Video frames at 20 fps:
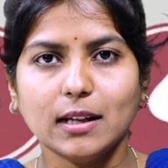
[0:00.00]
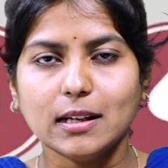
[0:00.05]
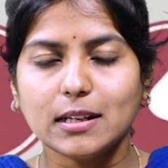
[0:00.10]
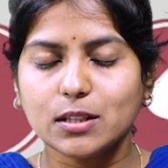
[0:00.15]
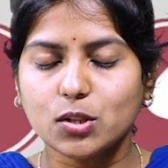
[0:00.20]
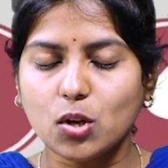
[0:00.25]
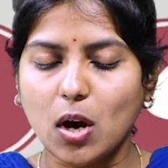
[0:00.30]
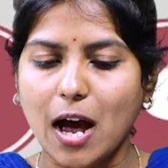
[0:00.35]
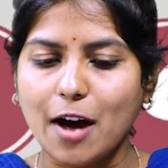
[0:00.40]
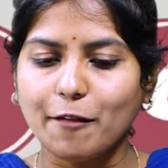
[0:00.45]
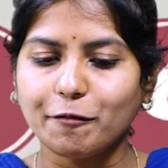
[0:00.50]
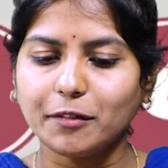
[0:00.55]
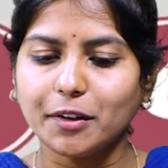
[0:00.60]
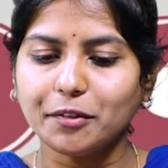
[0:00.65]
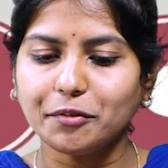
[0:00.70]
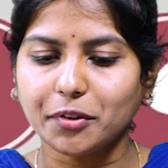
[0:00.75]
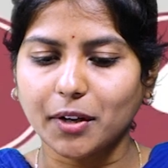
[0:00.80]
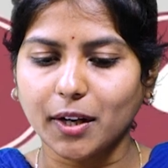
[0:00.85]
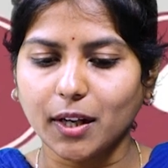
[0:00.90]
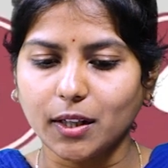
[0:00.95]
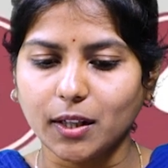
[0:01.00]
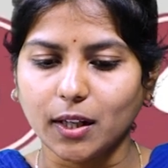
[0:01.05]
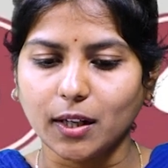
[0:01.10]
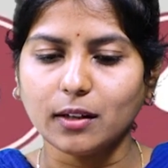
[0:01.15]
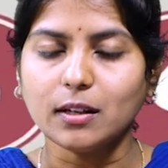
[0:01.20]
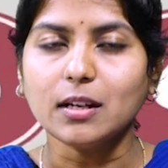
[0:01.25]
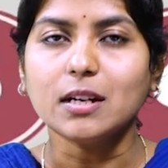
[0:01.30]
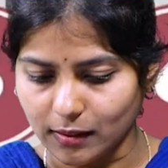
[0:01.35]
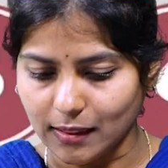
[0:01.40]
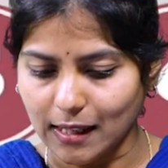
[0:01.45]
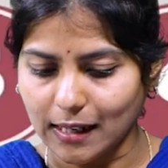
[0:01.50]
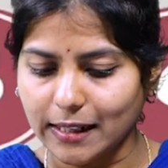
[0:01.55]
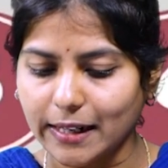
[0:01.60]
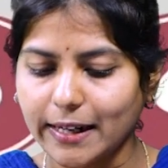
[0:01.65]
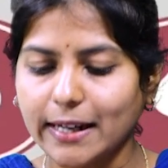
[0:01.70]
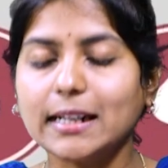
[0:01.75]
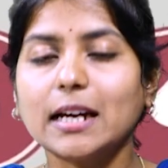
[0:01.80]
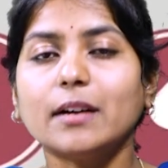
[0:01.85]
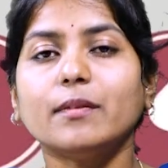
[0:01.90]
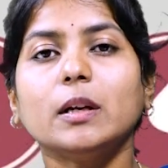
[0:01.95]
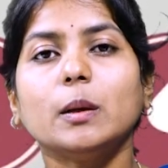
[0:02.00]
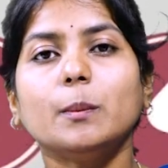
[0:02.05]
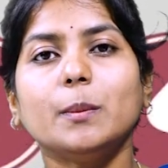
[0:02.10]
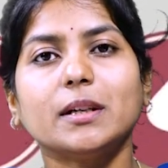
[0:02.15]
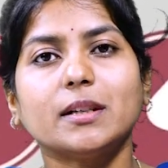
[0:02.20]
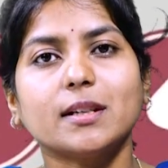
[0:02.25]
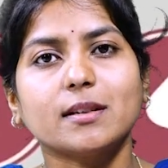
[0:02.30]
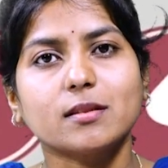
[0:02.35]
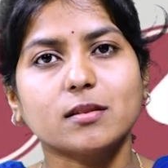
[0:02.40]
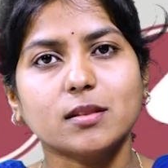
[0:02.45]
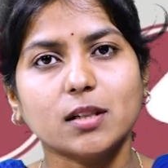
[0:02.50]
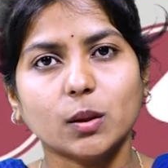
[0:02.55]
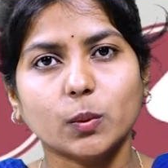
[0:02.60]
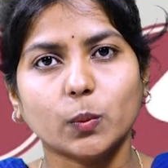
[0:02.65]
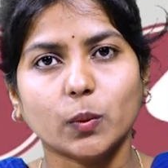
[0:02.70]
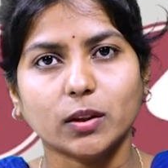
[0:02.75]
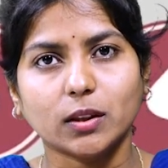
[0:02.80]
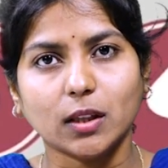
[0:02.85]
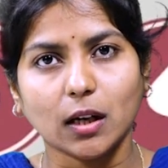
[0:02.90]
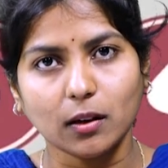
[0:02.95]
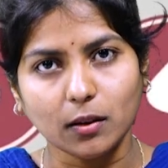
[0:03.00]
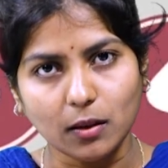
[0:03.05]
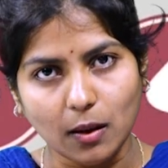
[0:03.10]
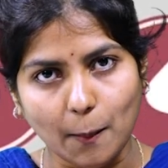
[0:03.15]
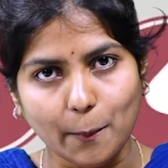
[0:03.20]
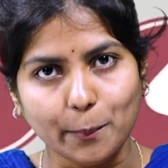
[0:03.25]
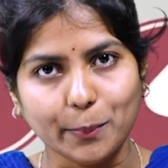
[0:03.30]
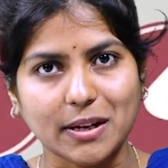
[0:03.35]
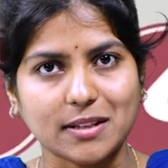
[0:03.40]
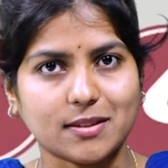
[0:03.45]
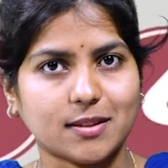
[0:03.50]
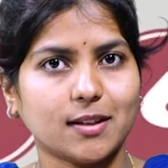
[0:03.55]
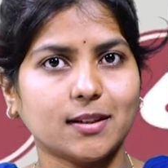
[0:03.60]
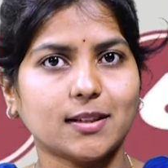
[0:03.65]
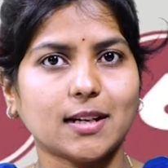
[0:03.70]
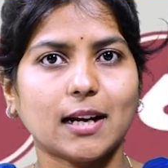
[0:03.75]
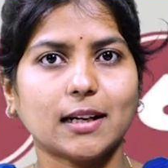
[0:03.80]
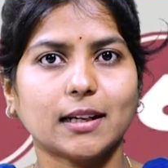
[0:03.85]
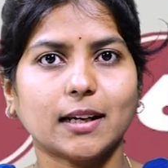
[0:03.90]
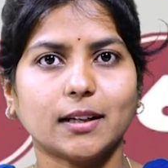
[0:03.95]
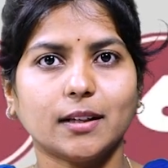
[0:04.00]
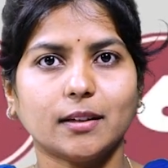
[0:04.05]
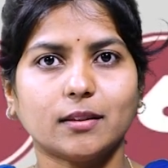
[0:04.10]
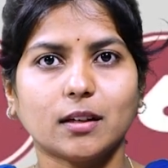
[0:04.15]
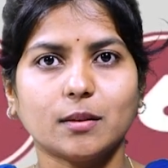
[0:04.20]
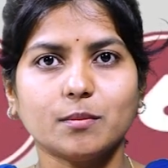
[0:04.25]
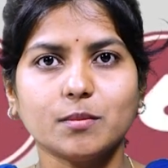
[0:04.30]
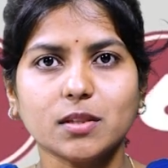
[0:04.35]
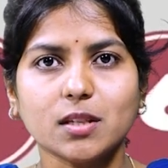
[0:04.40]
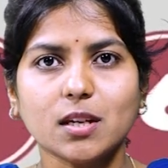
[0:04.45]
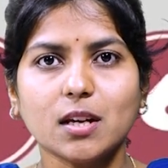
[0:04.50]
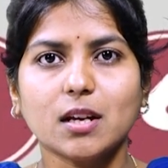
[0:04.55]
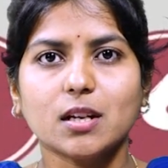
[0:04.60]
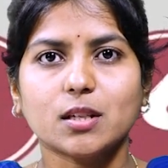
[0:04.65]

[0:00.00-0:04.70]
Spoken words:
So after training, the data will be tested with the present algorithms.